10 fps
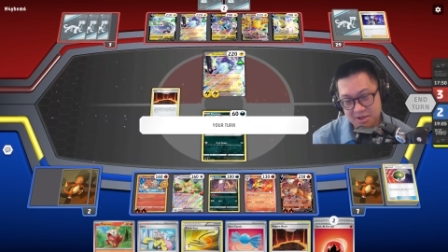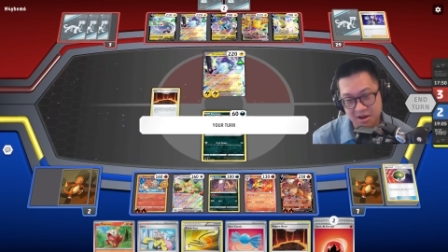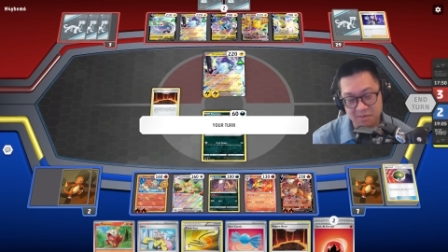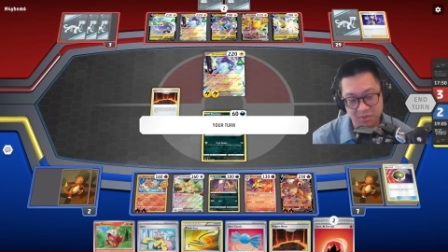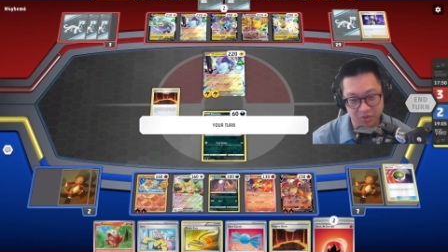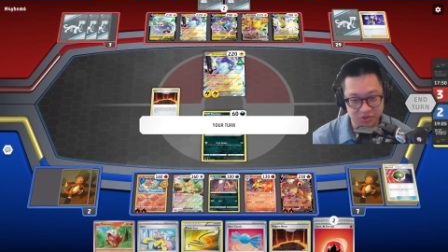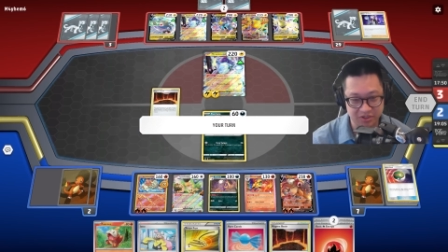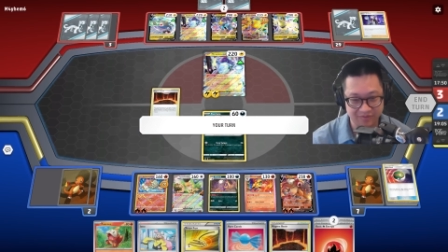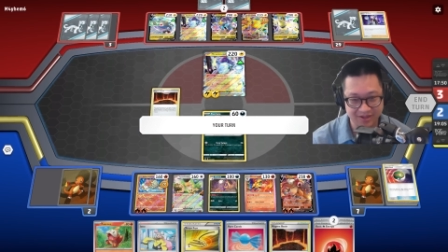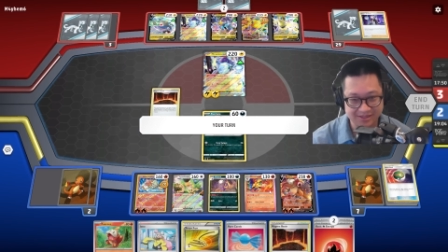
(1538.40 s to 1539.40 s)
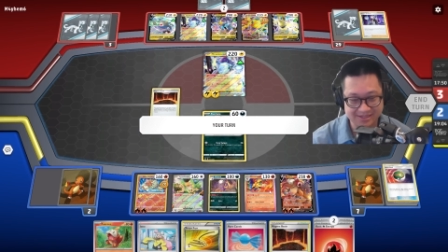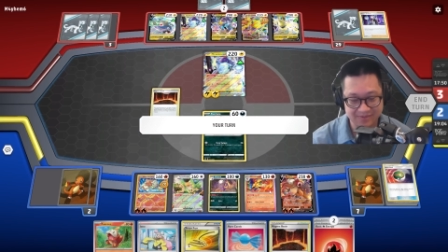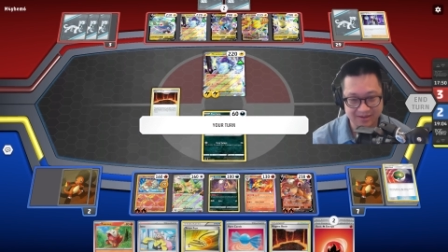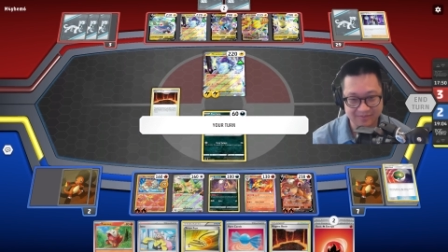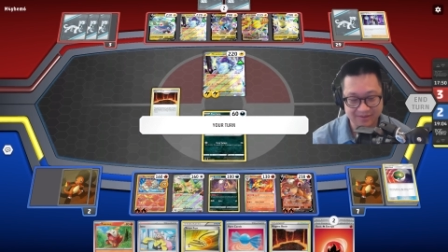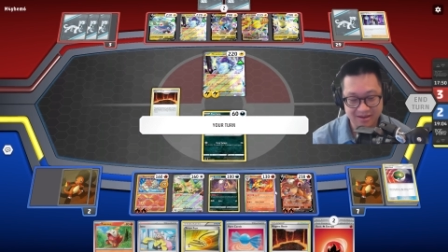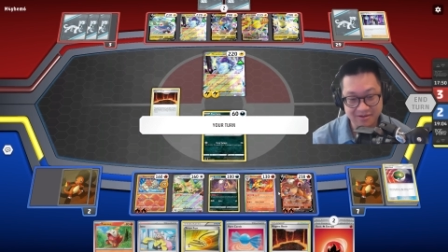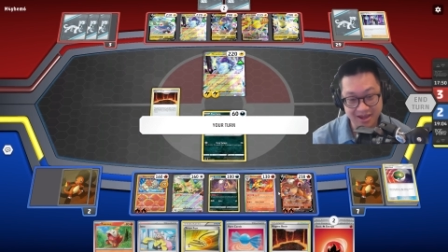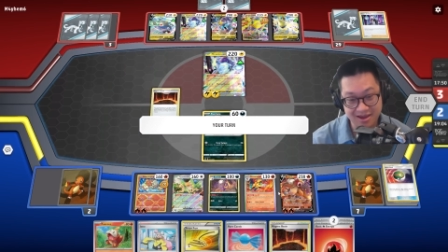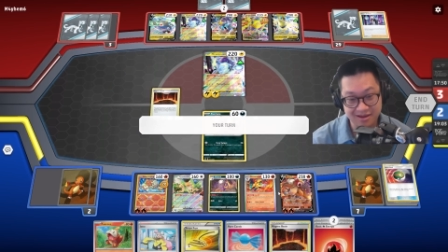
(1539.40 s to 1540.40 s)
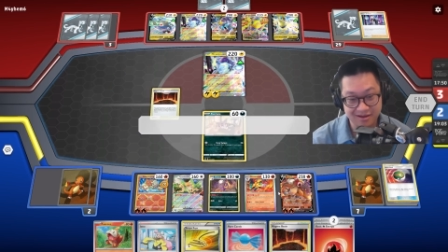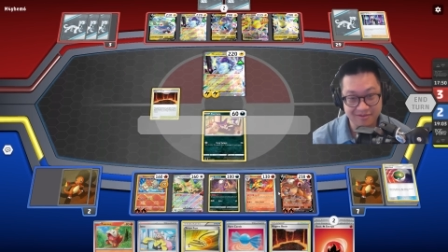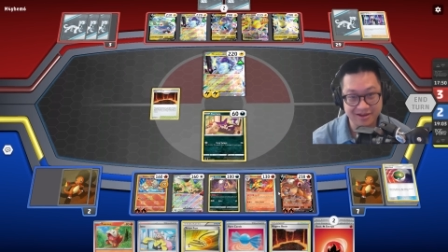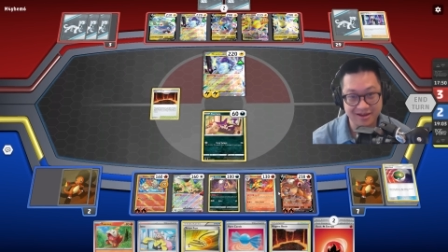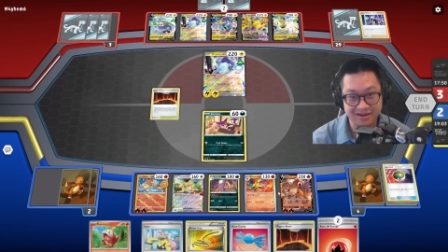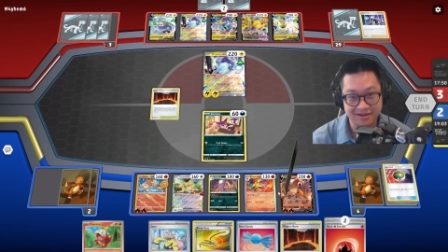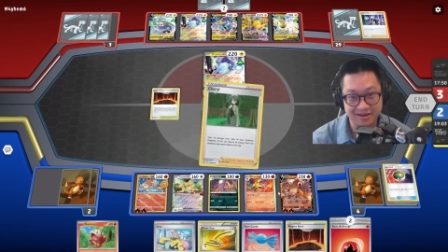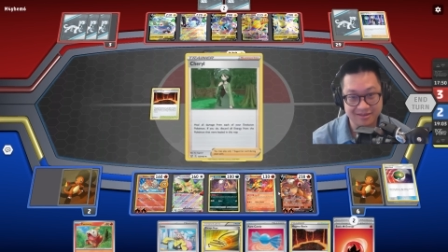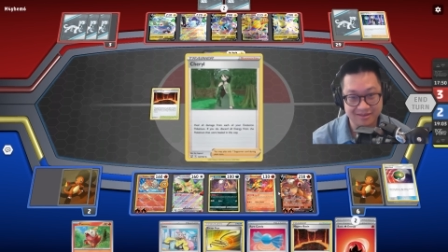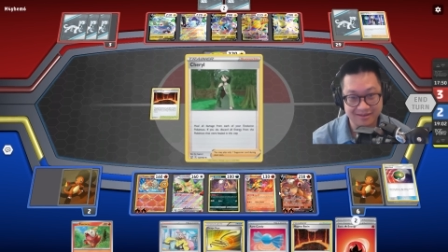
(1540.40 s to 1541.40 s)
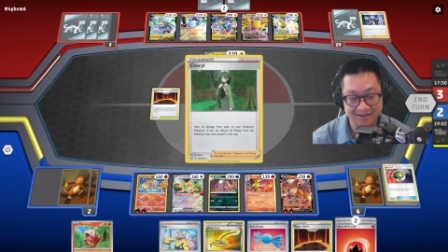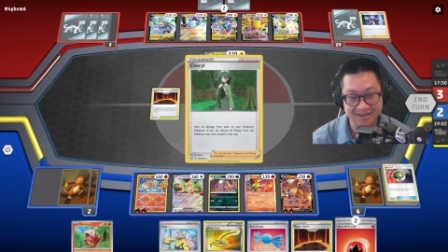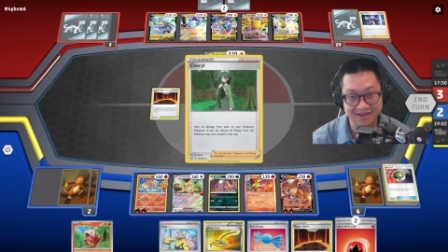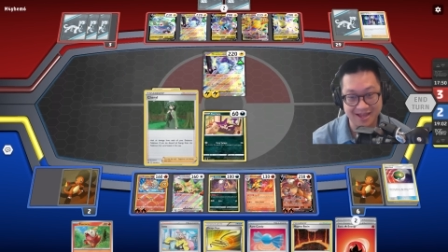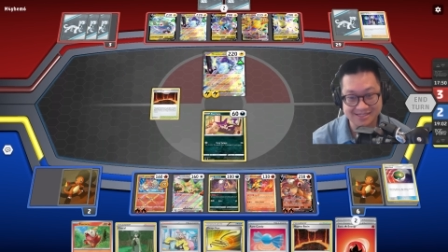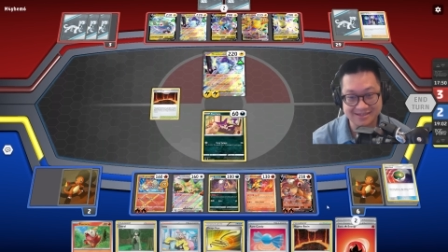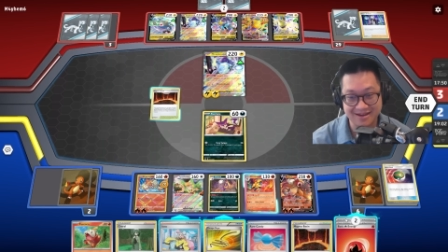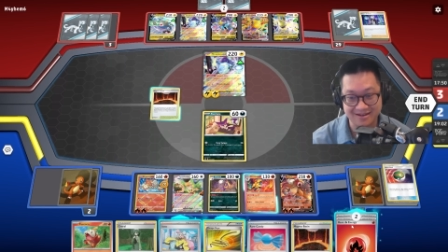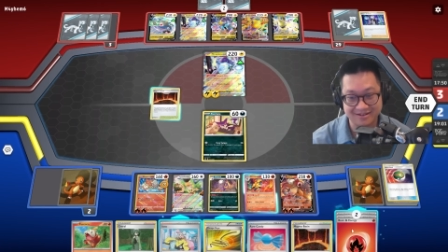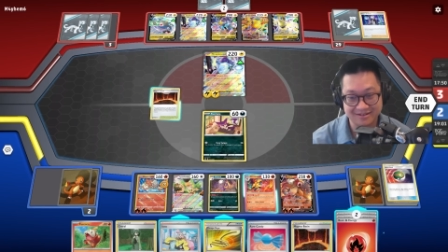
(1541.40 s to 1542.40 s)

Armarouge could have done something. Okay, okay. He, he got stuck.